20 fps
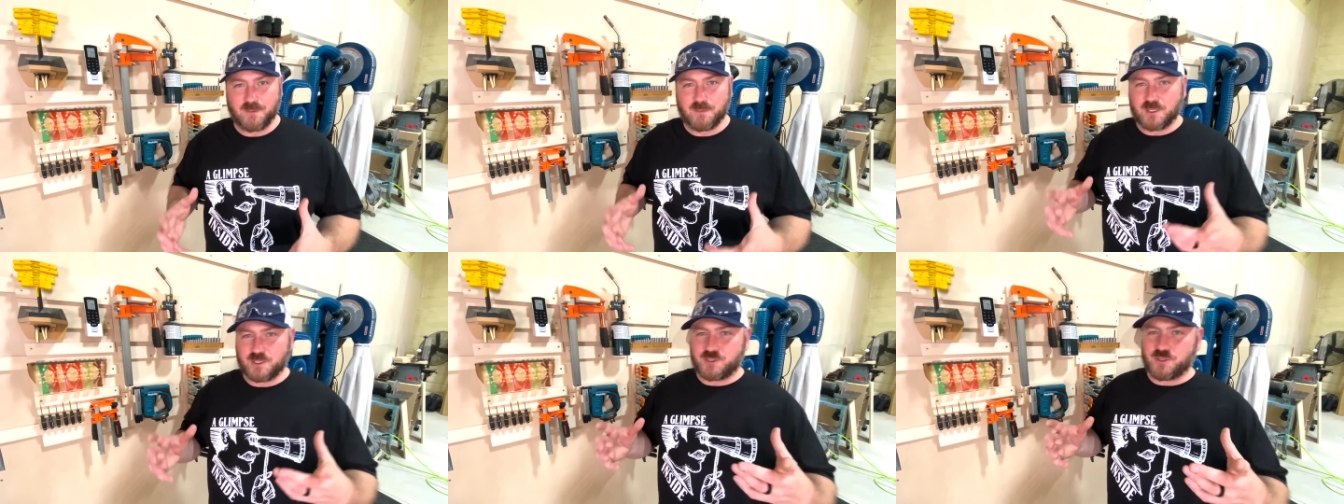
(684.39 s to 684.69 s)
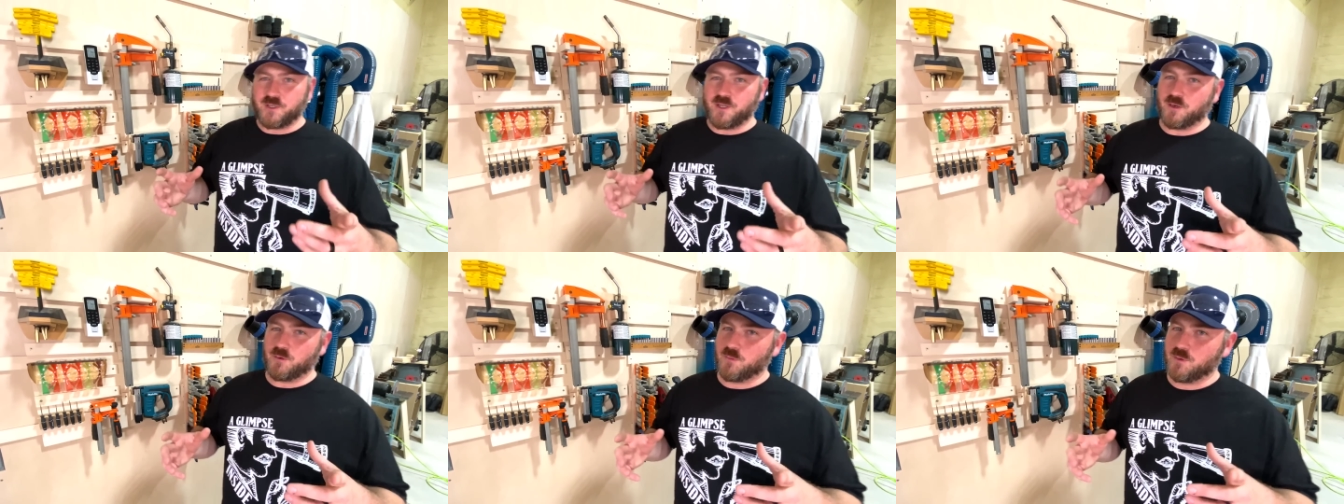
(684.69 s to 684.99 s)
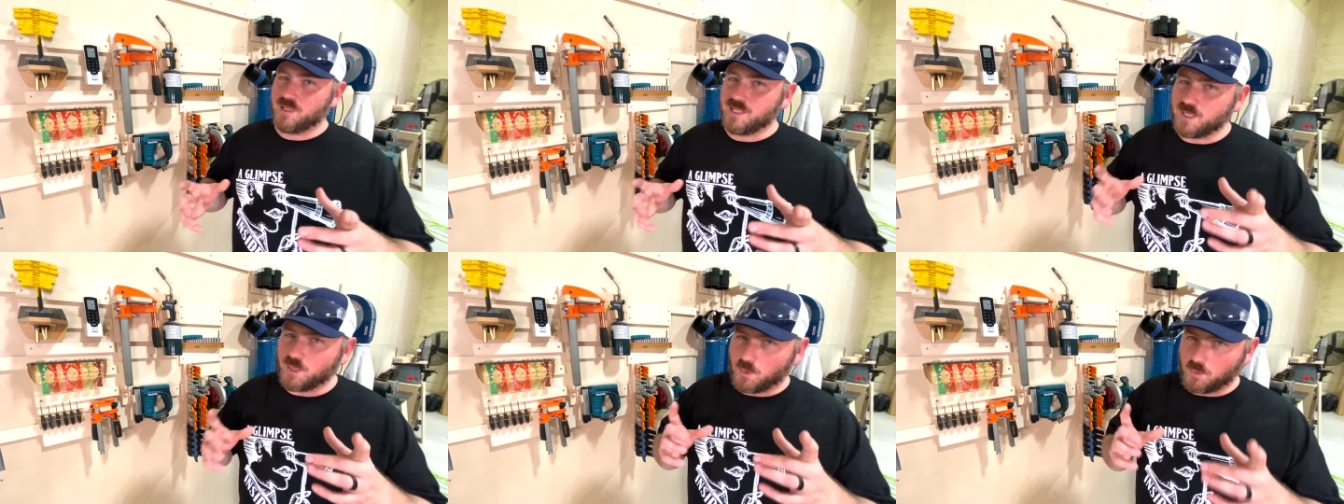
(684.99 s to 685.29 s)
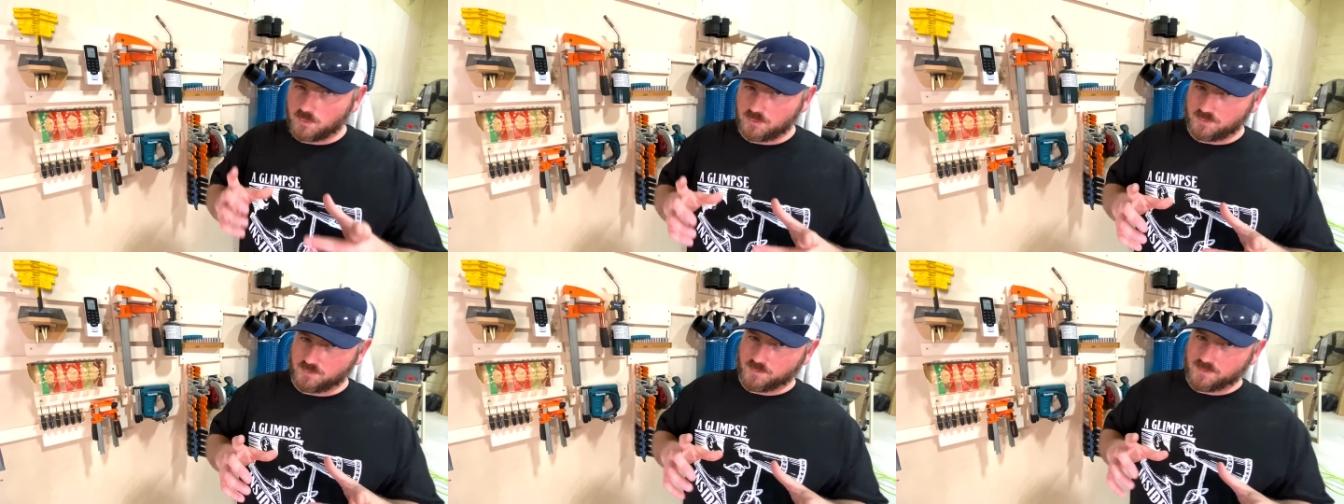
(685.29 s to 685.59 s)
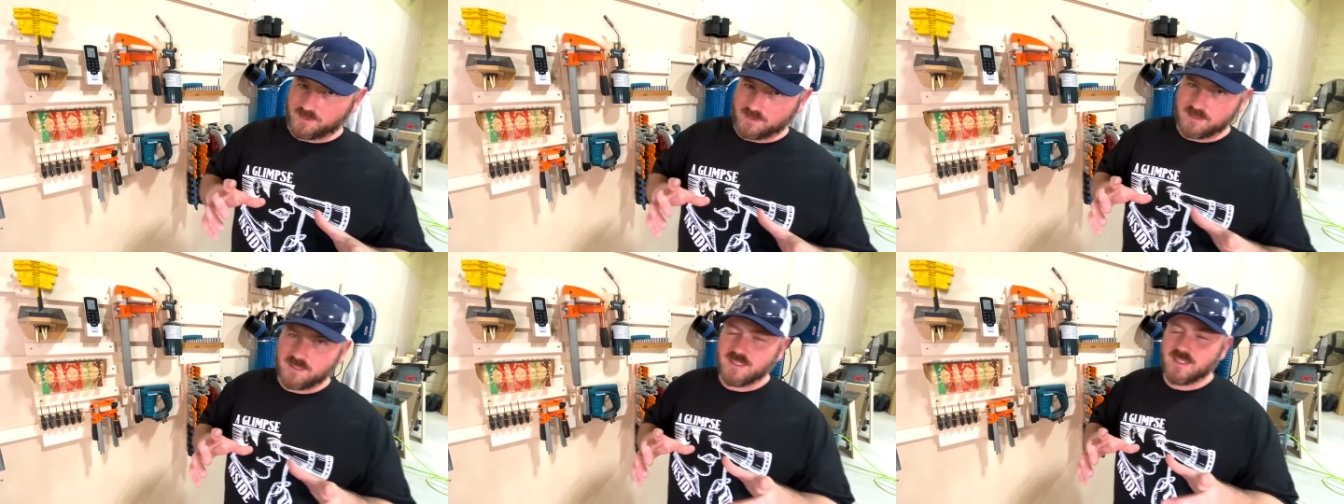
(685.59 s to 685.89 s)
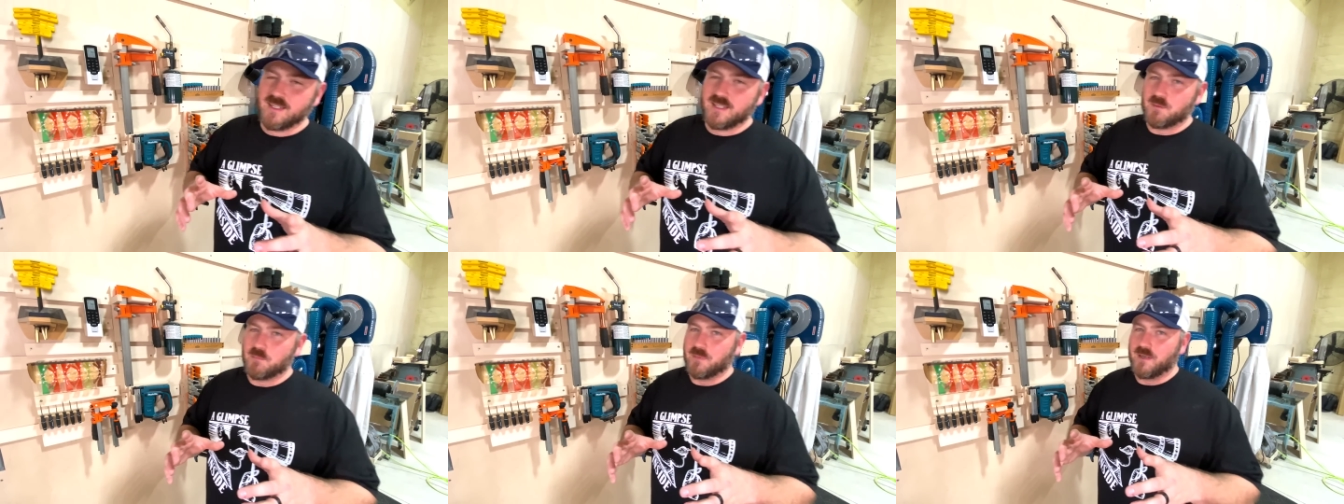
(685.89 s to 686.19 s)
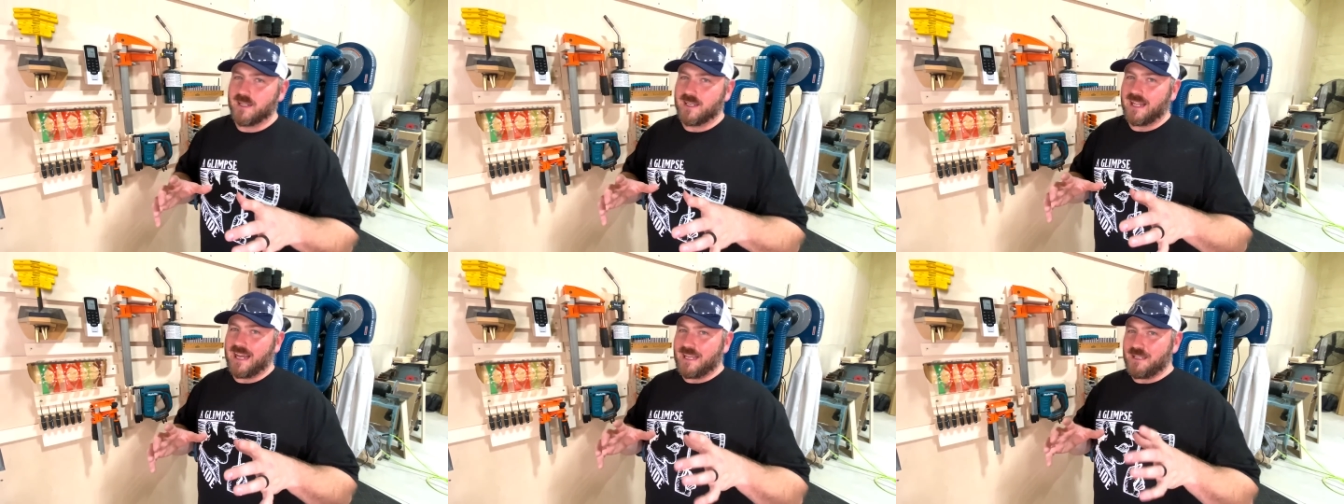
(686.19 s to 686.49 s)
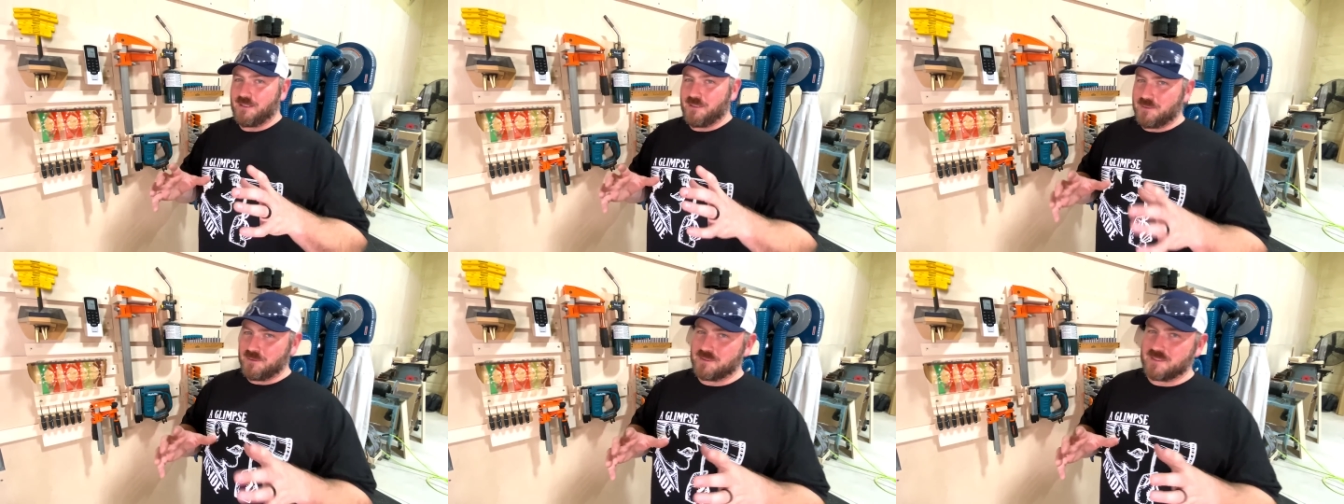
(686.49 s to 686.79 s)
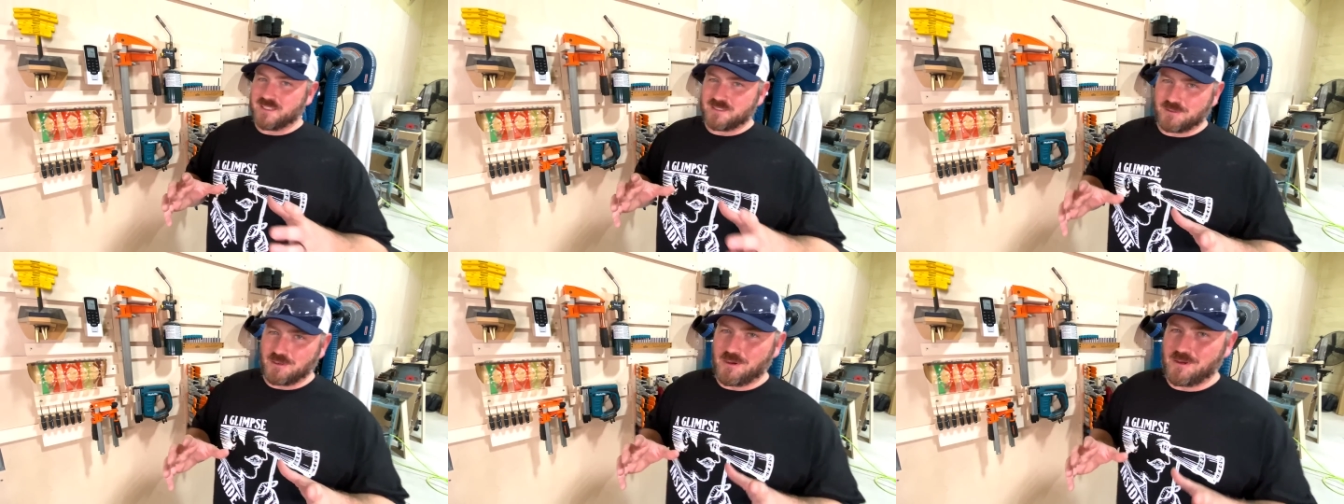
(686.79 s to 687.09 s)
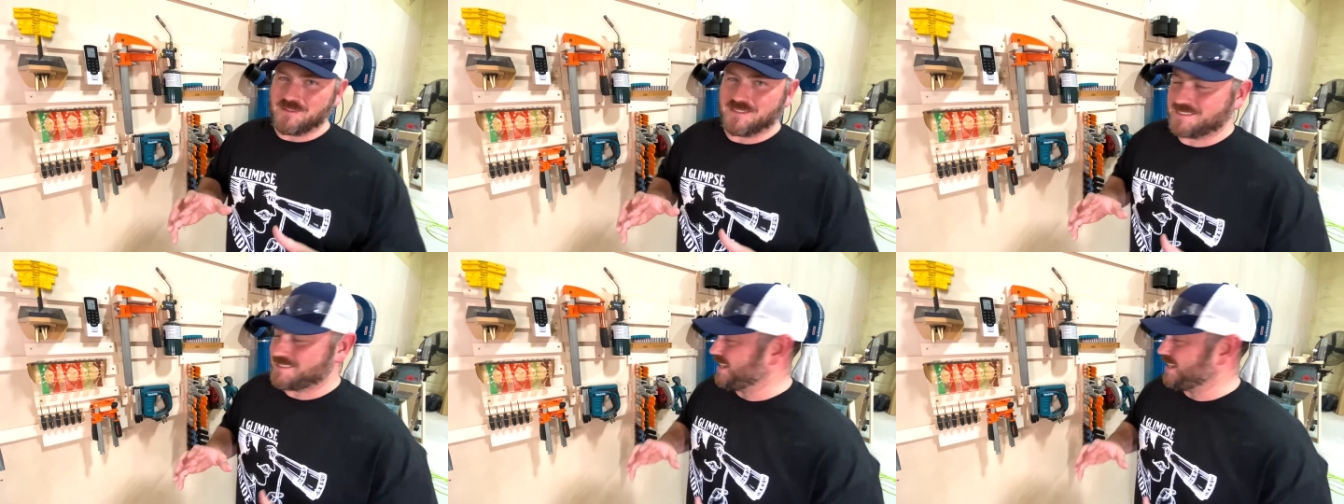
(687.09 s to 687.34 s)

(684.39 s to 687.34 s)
I'm gonna show you a really old one, but I use this all the